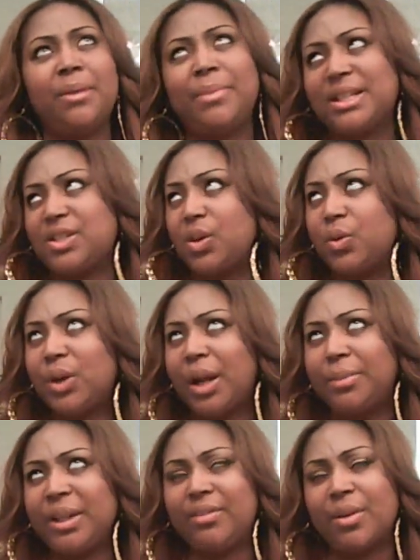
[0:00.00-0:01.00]
And when I
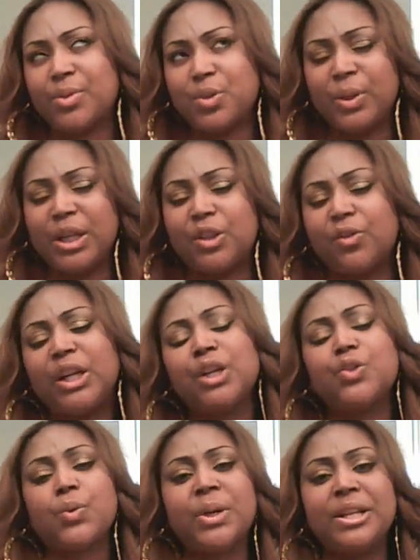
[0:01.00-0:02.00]
came back to the Lord, I believe I
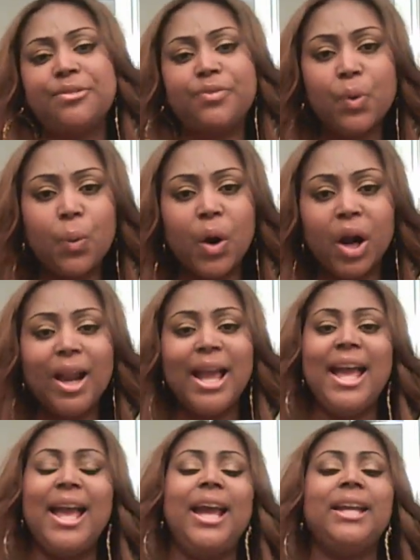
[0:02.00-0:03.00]
was 23 or
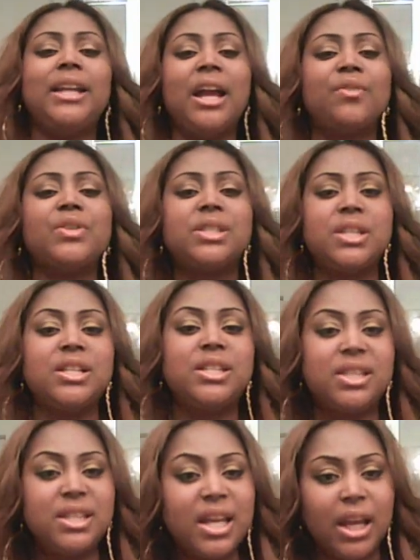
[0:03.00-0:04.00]
24.
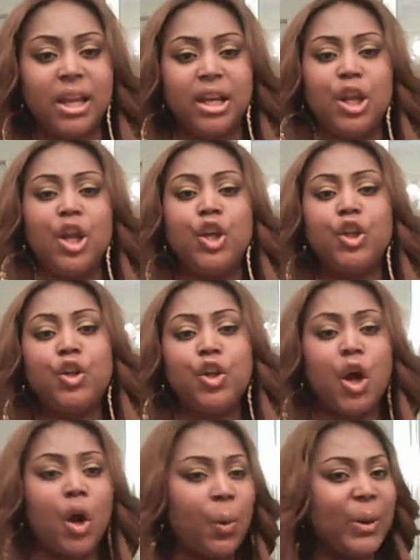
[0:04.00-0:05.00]
And ever since
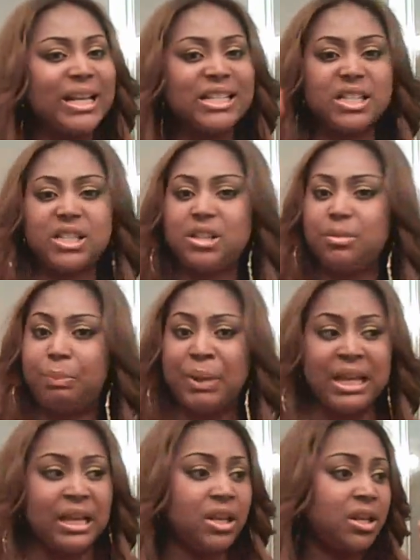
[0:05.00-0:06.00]
then, you
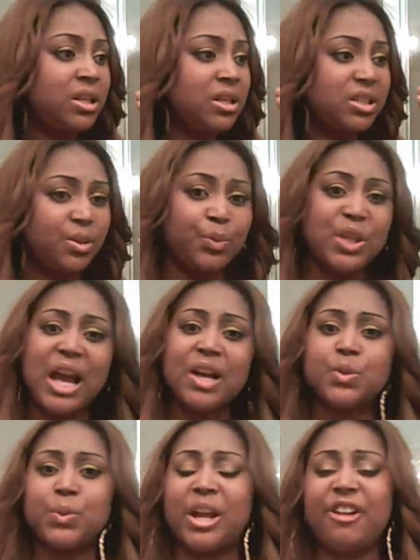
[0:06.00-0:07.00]
know, it's
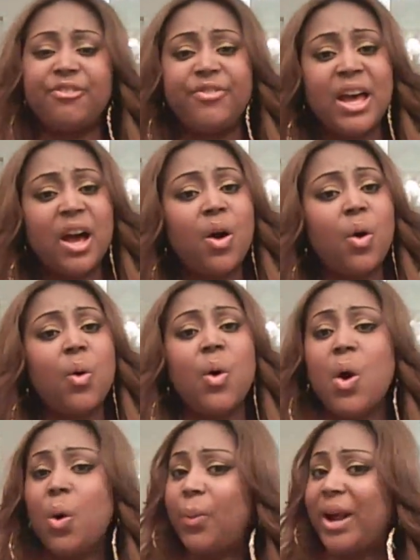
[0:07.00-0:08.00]
been some times where
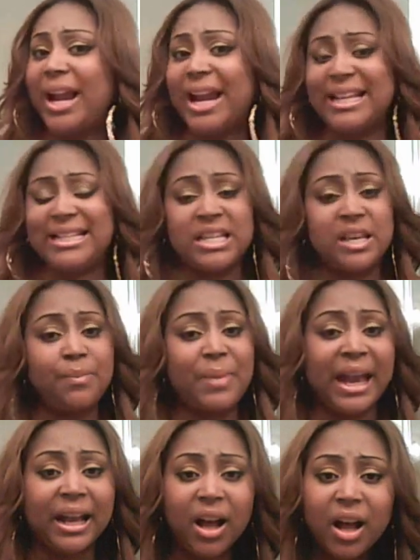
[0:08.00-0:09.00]
I fell,
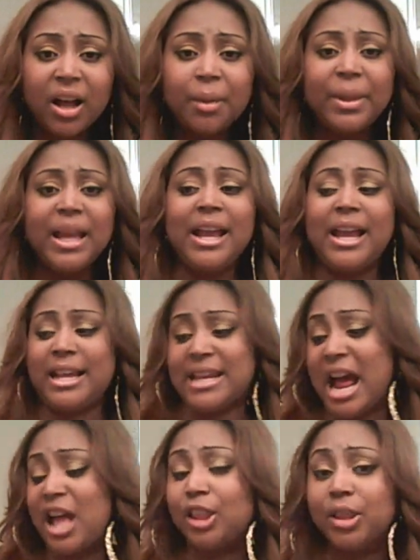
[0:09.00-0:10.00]
where I had to get back
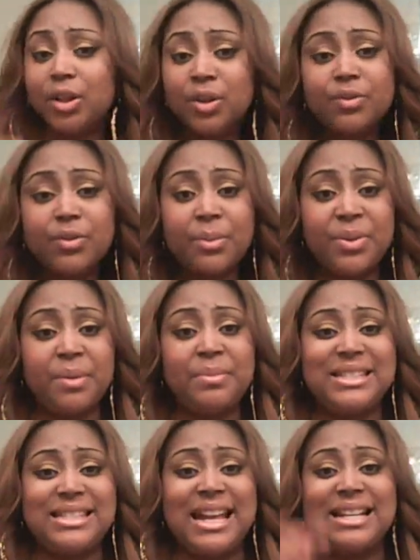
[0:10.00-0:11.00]
up, and I
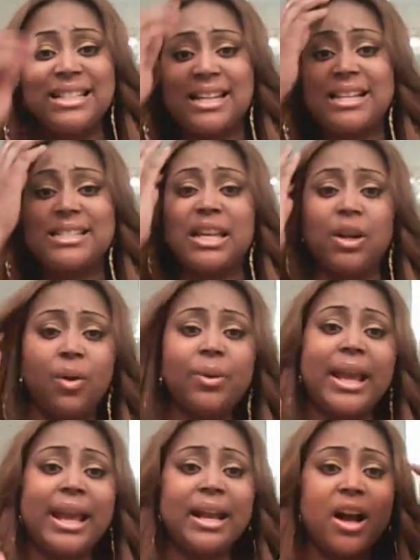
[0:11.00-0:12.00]
learned from the
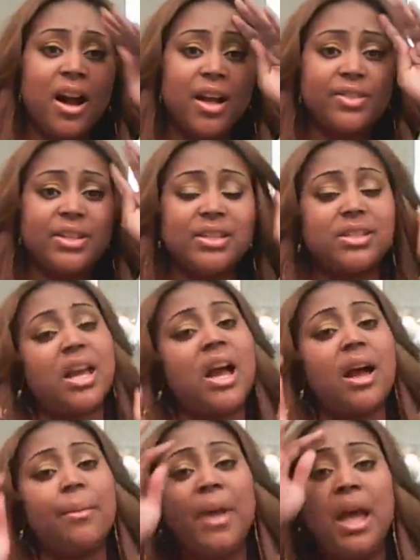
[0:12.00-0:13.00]
mistakes, and I said, okay,
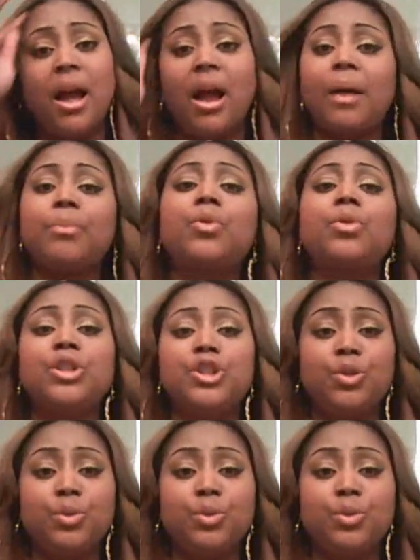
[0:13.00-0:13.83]
God, this time